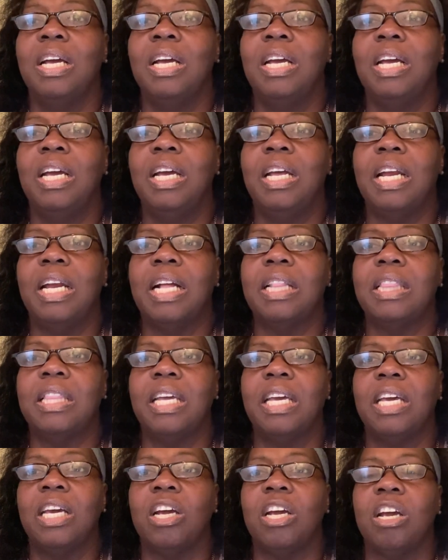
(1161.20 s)
And I
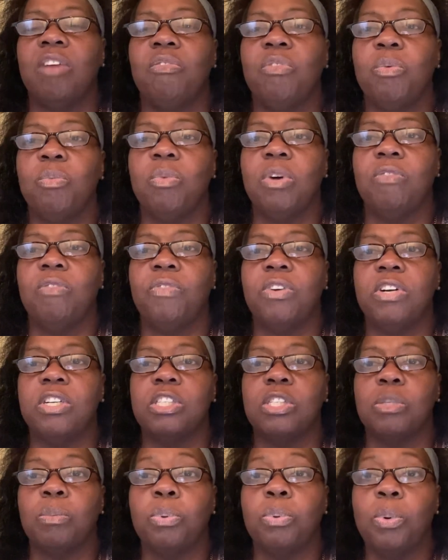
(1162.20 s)
thank everyone for the
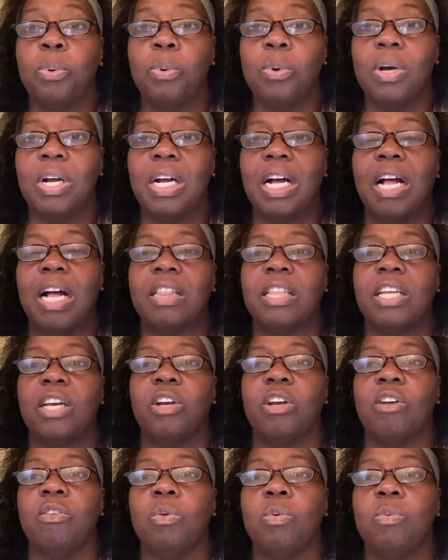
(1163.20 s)
support. I
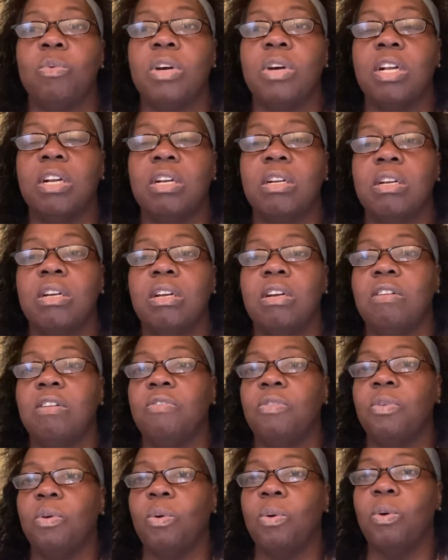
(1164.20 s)
thank everyone
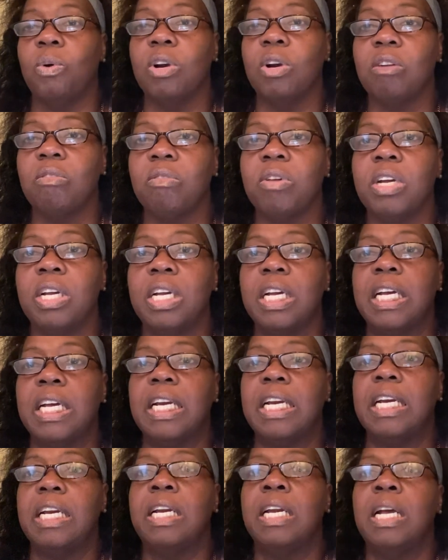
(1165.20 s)
for ordering.
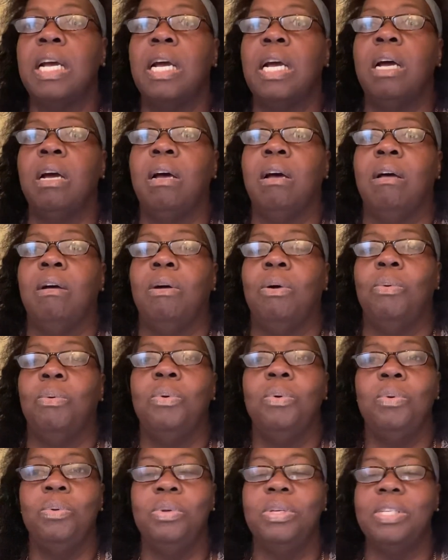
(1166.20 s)
And,
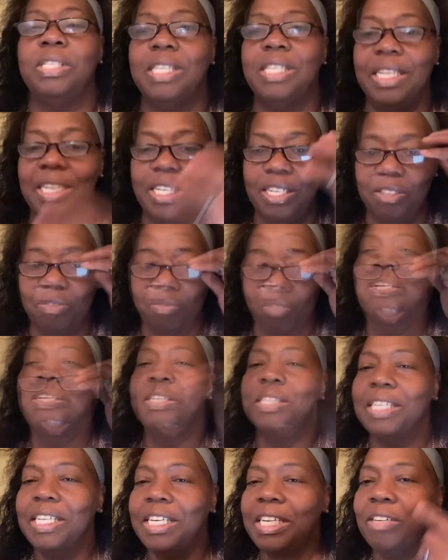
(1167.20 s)
ooh, you see these
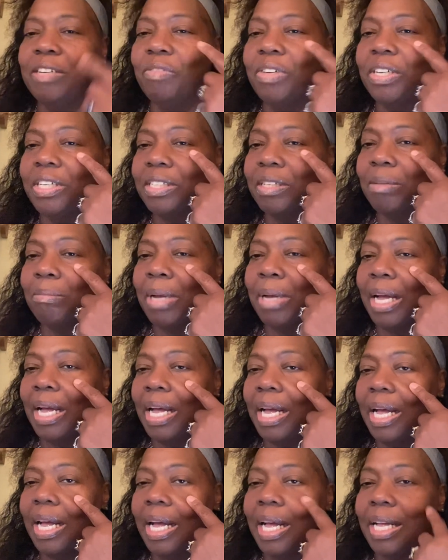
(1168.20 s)
wrinkles on my
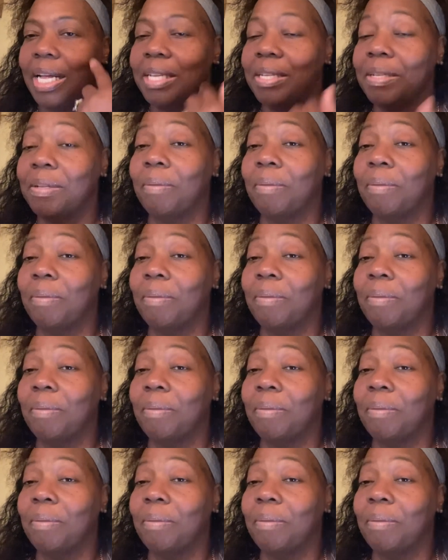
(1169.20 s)
eye.